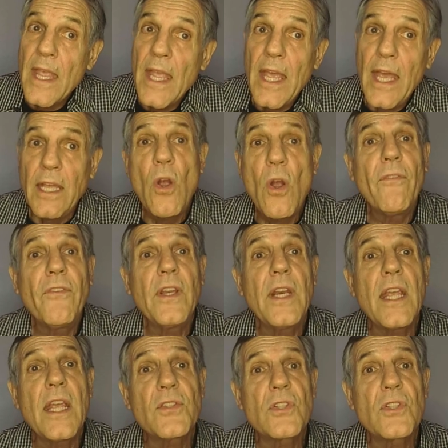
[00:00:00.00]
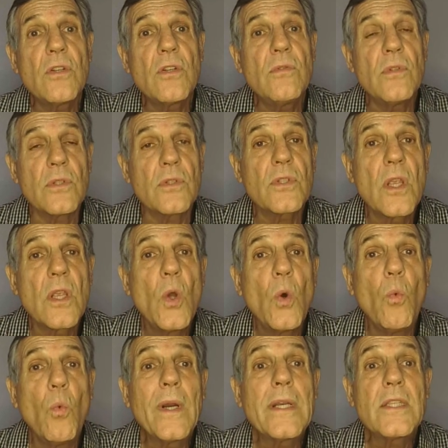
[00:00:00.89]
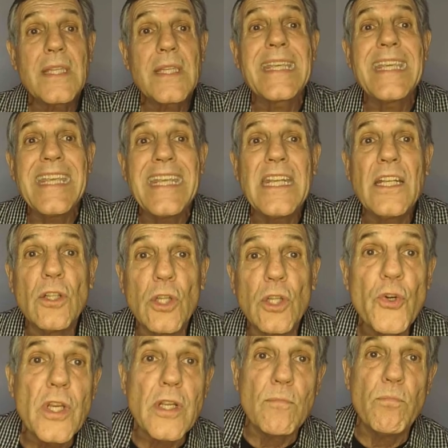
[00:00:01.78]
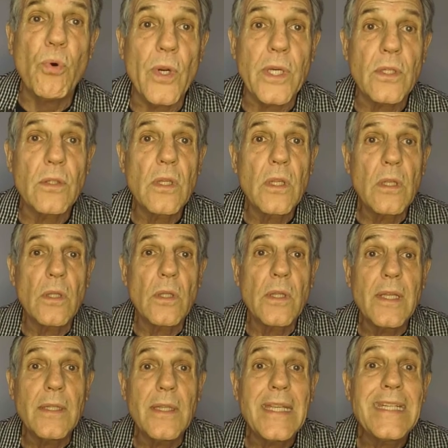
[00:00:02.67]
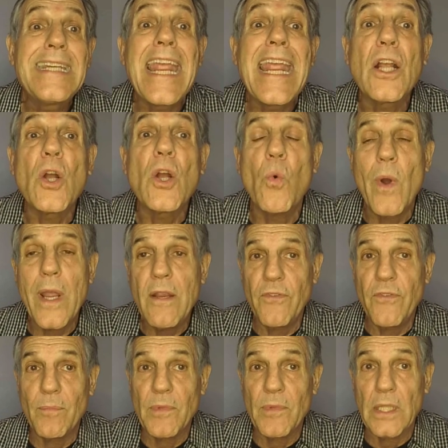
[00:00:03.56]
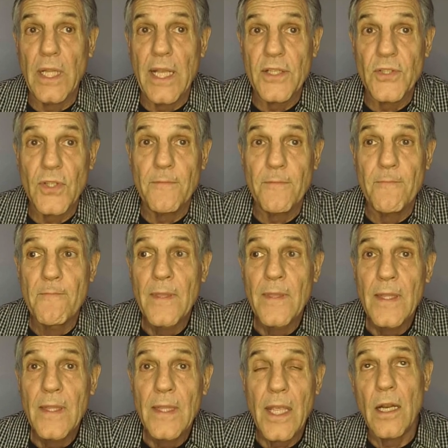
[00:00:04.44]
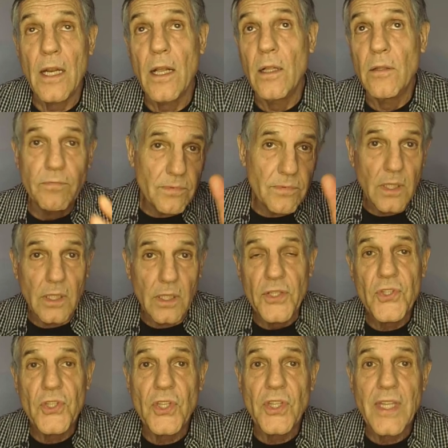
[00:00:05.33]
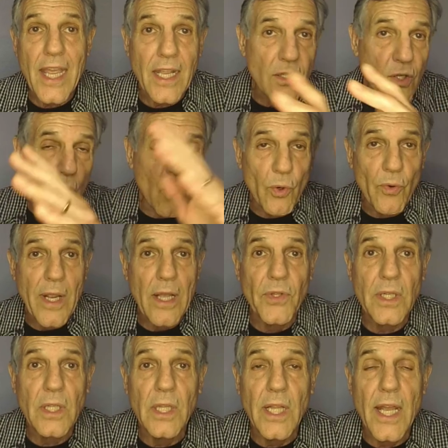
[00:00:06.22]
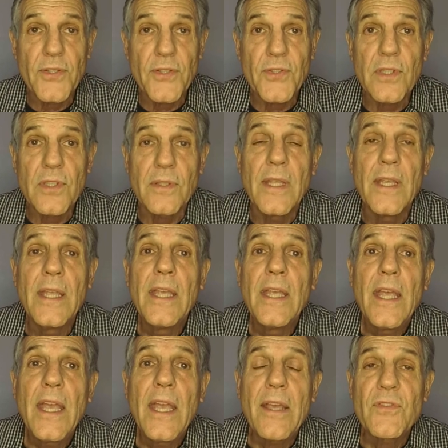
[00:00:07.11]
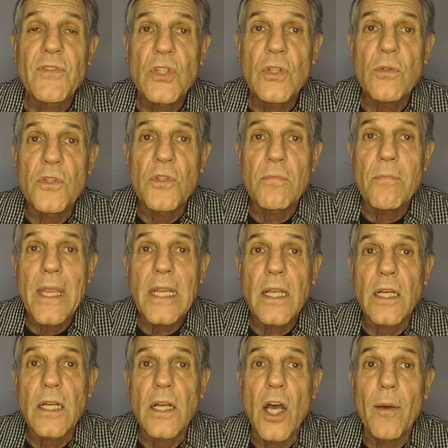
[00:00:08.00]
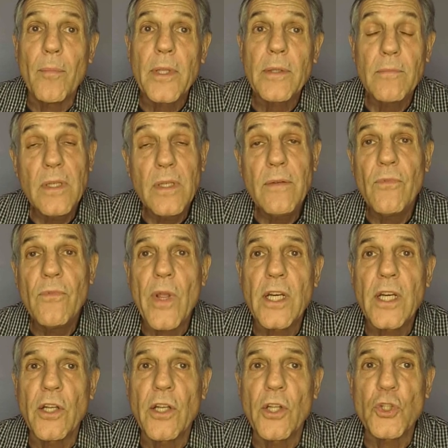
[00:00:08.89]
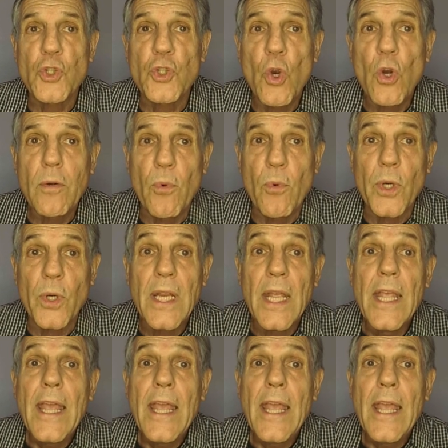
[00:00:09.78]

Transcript: I often ask students, what is the key learning point that they take away from the lesson? And I'll elicit that, go around the class and have students make a comment and even write it on the chalkboard.